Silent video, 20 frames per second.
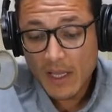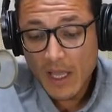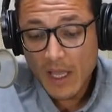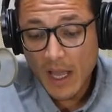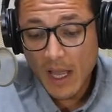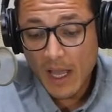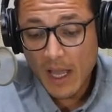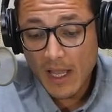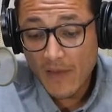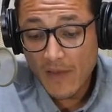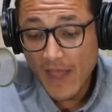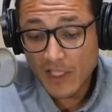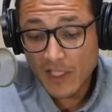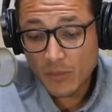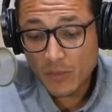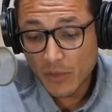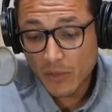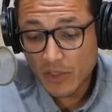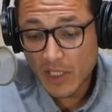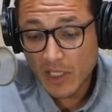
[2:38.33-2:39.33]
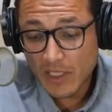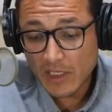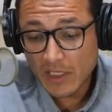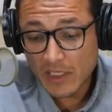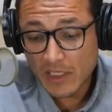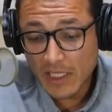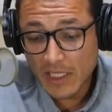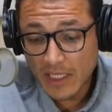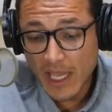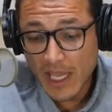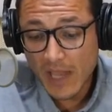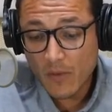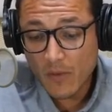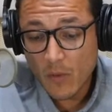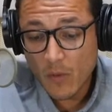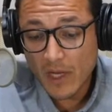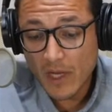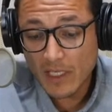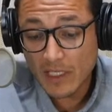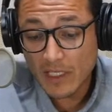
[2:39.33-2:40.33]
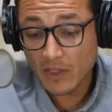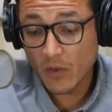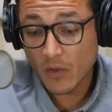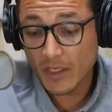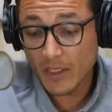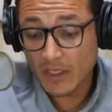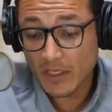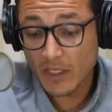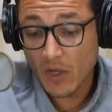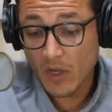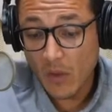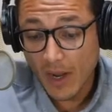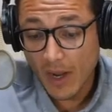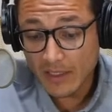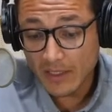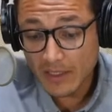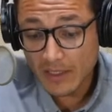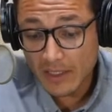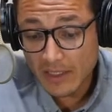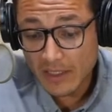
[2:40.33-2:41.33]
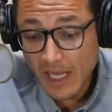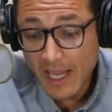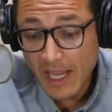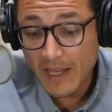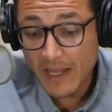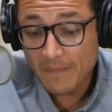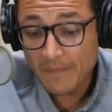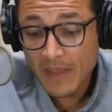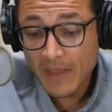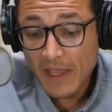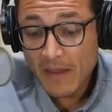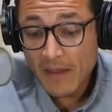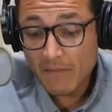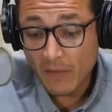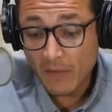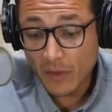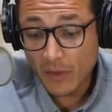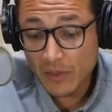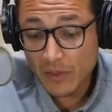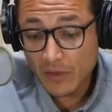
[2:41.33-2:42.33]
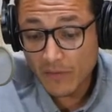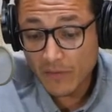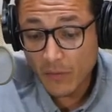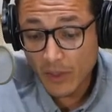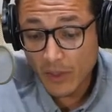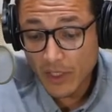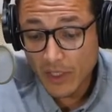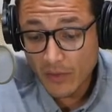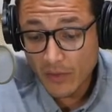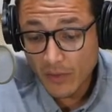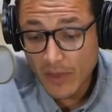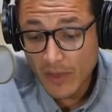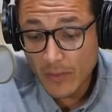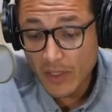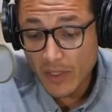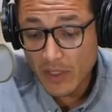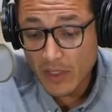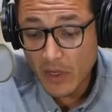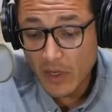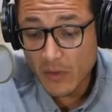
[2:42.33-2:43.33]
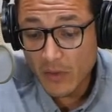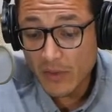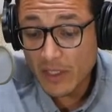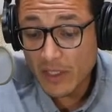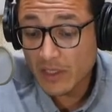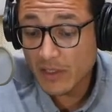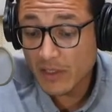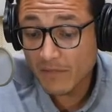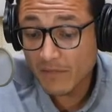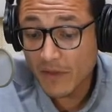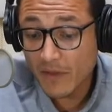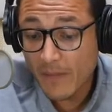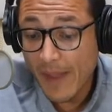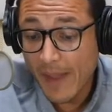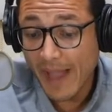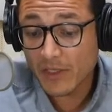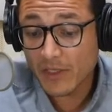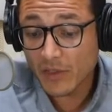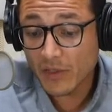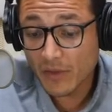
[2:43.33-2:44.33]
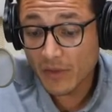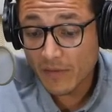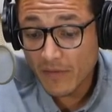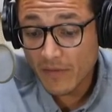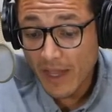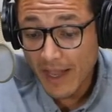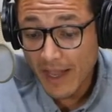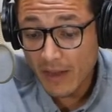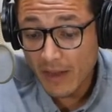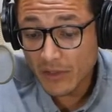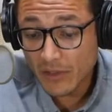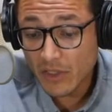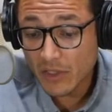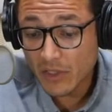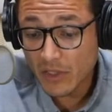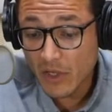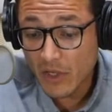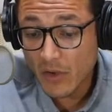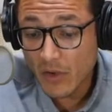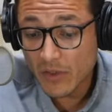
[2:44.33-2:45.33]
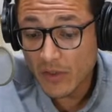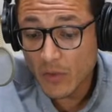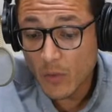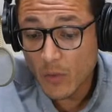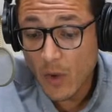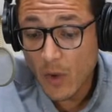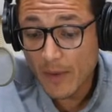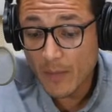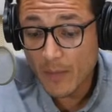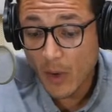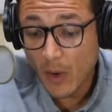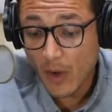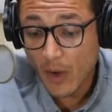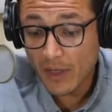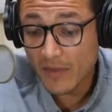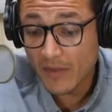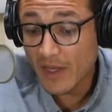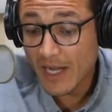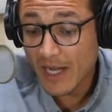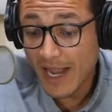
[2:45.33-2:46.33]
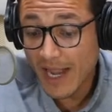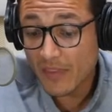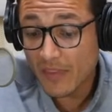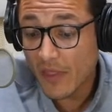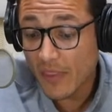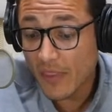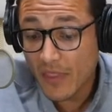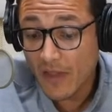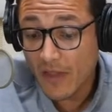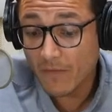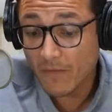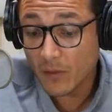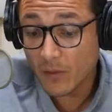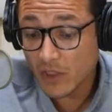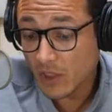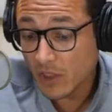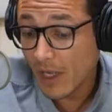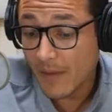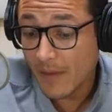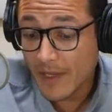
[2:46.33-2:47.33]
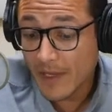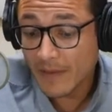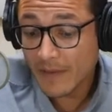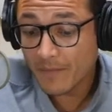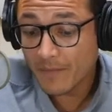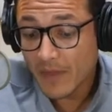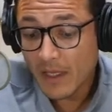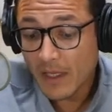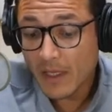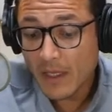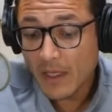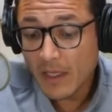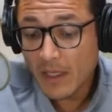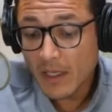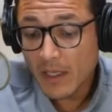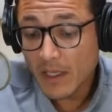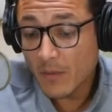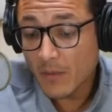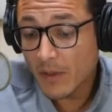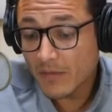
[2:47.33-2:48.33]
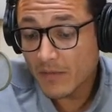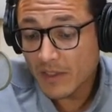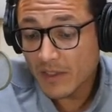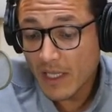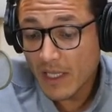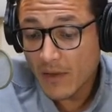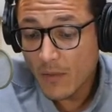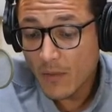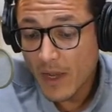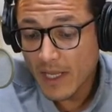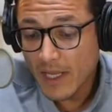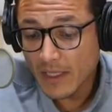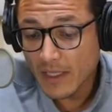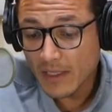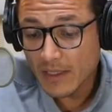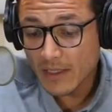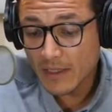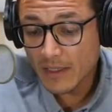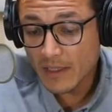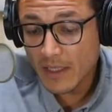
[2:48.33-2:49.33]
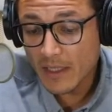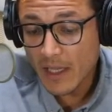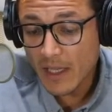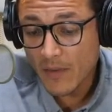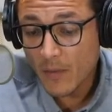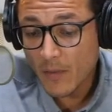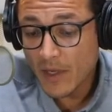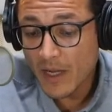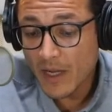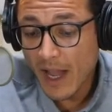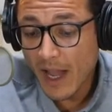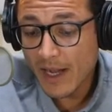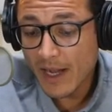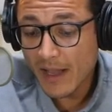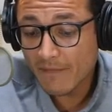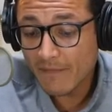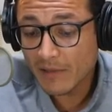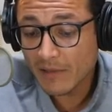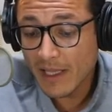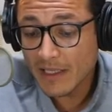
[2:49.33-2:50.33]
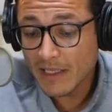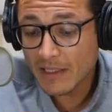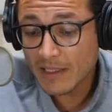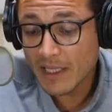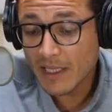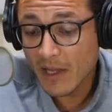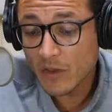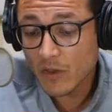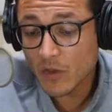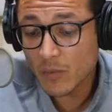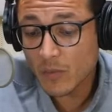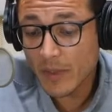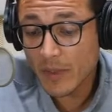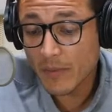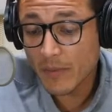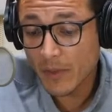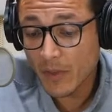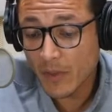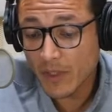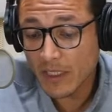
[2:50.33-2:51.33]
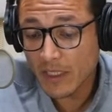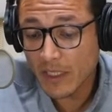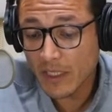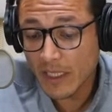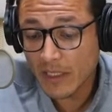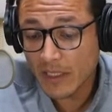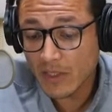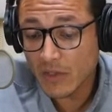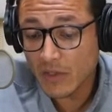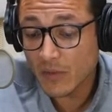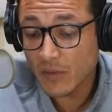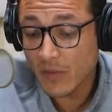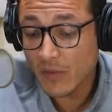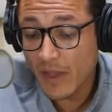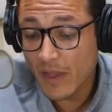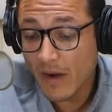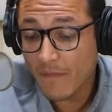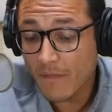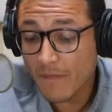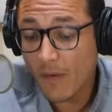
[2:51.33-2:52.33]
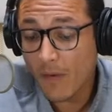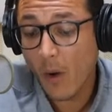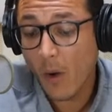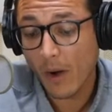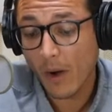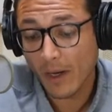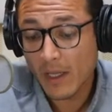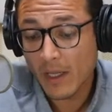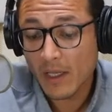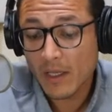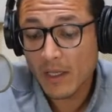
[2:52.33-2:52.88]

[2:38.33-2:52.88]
And that's precisely, again, what he's going to go on to say. Verse 43, "But know this, if the master of the house had known in what part of the night the thief was coming, he would have stayed awake and would not have let his house be broken into. Therefore,